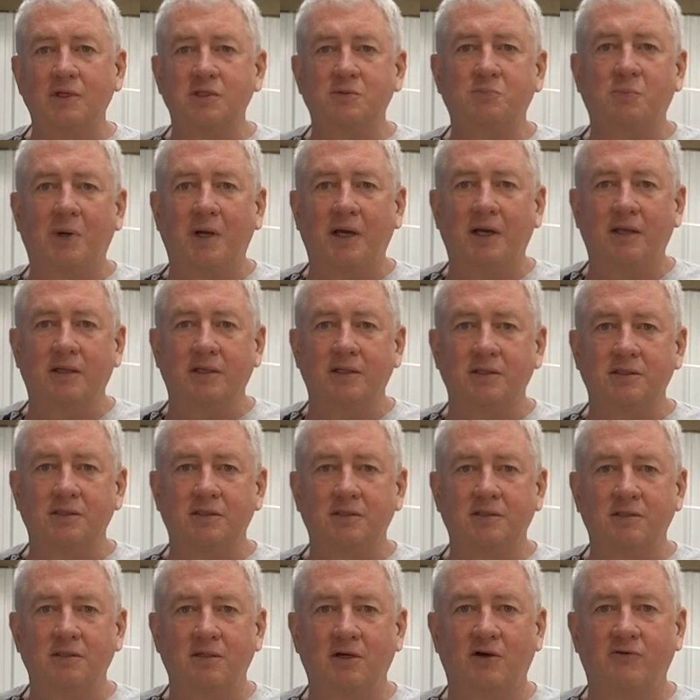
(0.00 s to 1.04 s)
as pilots
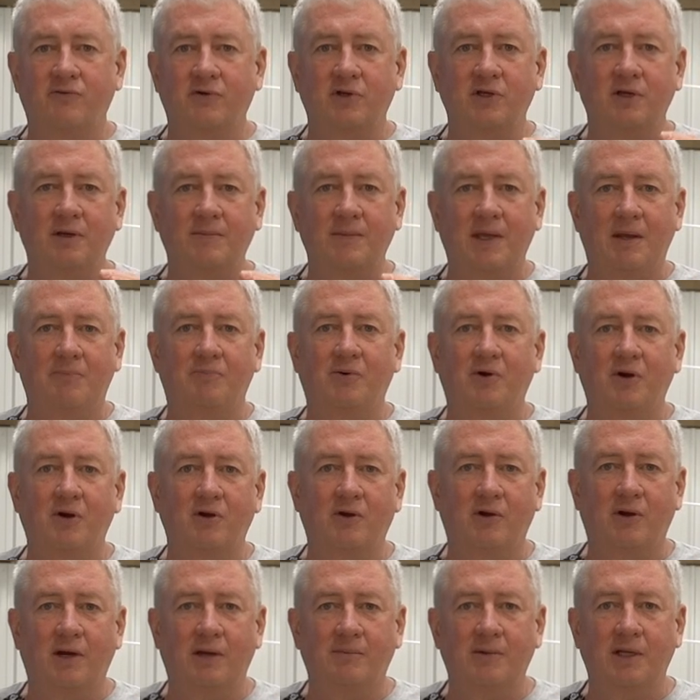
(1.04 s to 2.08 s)
overcome that
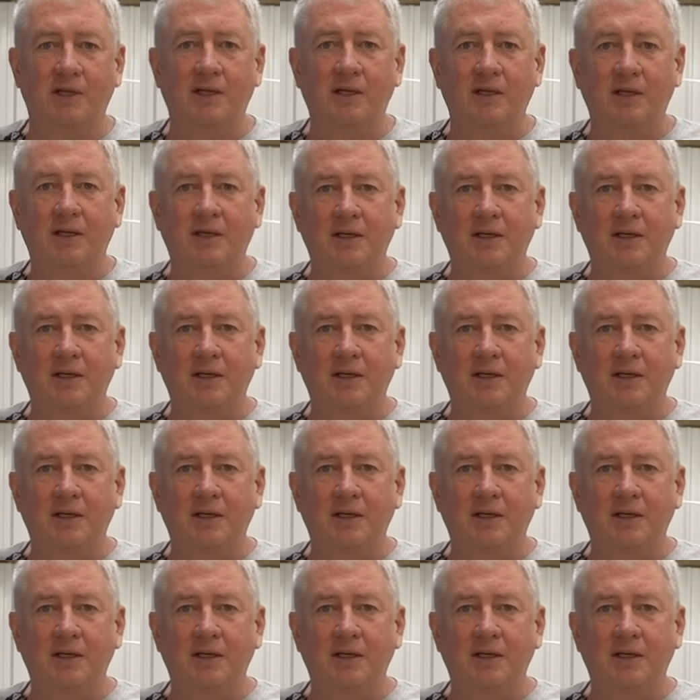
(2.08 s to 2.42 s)
programming?